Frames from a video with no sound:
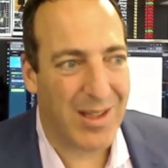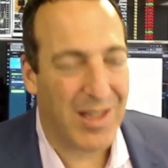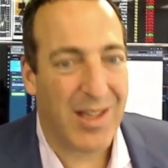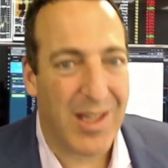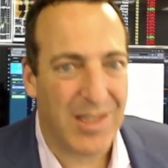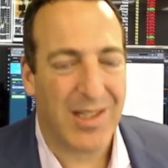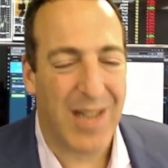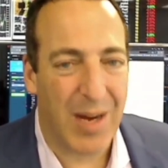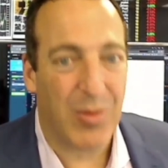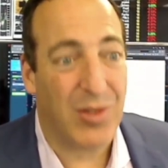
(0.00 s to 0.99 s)
see this
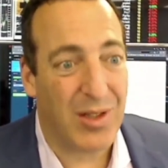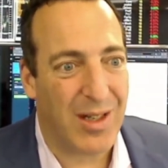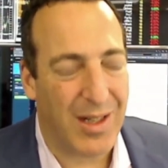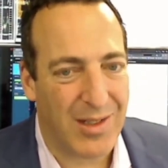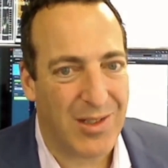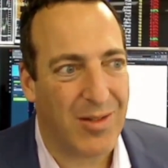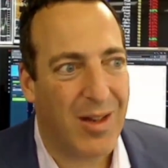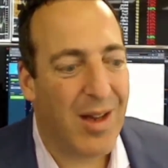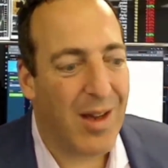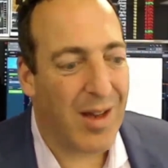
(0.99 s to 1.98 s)
as an opportunity
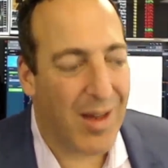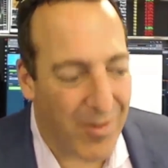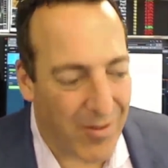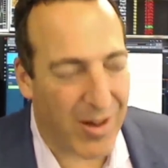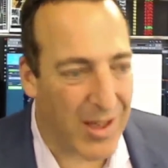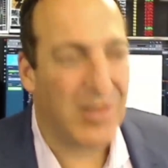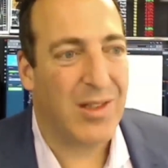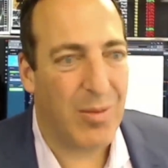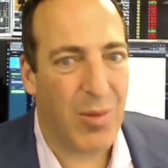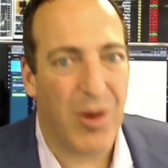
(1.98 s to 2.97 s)
to very
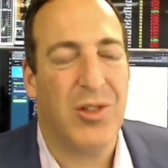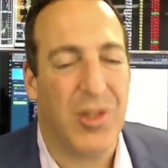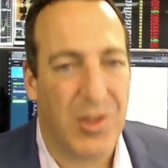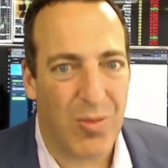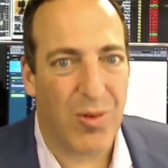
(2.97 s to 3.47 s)
easily purchase